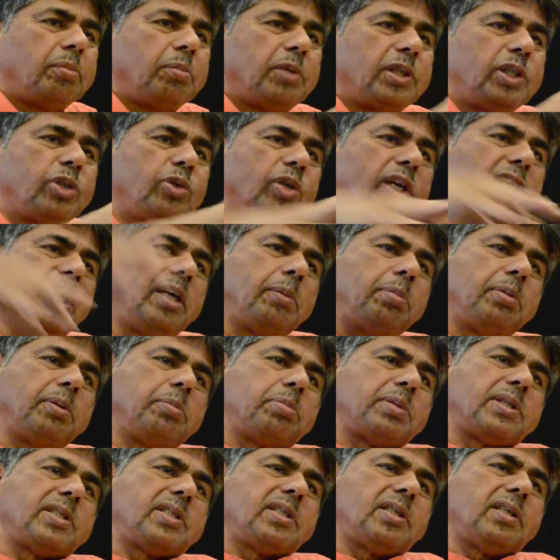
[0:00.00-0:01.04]
but you end up in
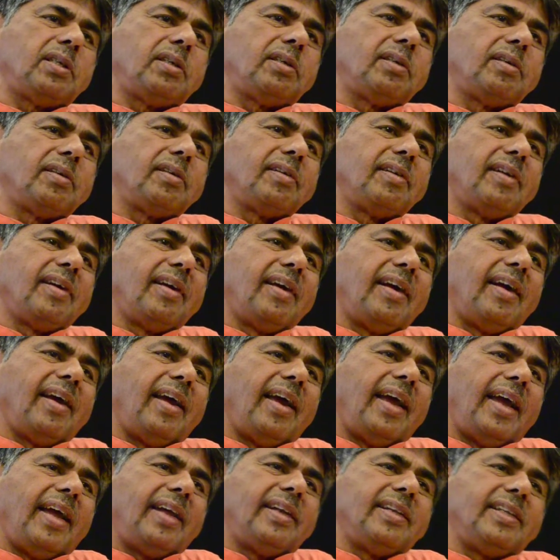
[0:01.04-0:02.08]
prison,
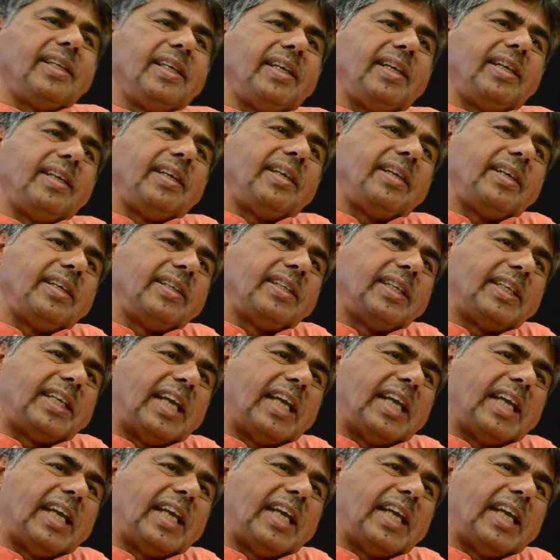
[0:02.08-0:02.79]
and the